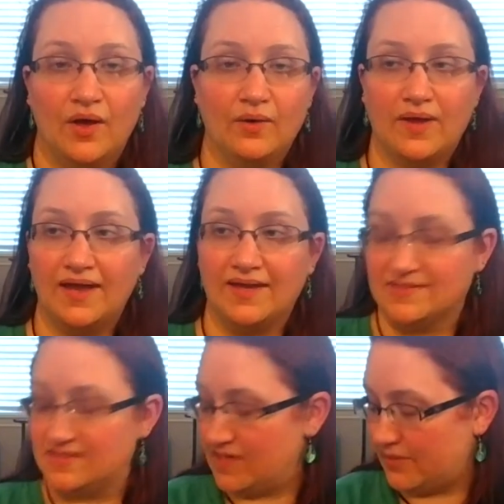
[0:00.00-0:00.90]
Okay,
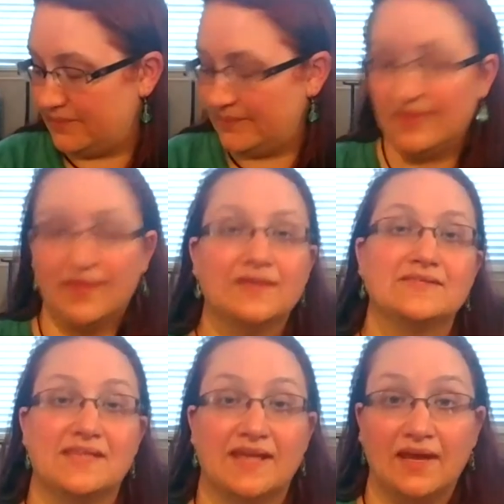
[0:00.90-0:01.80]
so
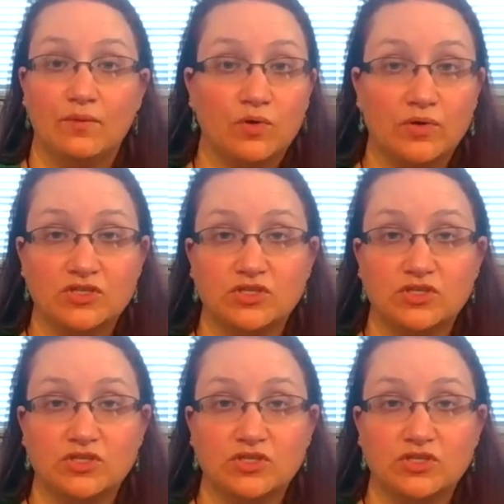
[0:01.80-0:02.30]
today we're going